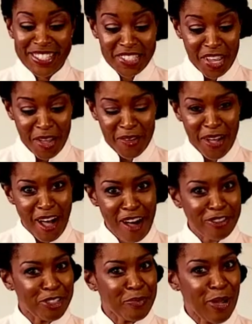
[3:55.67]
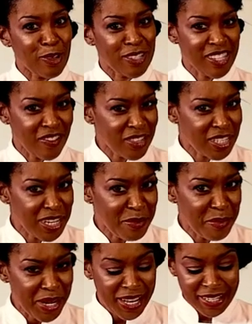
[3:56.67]
so after about
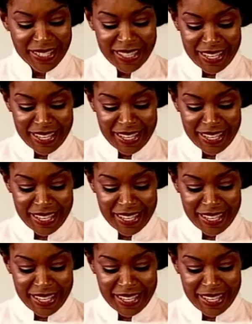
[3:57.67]
17 minutes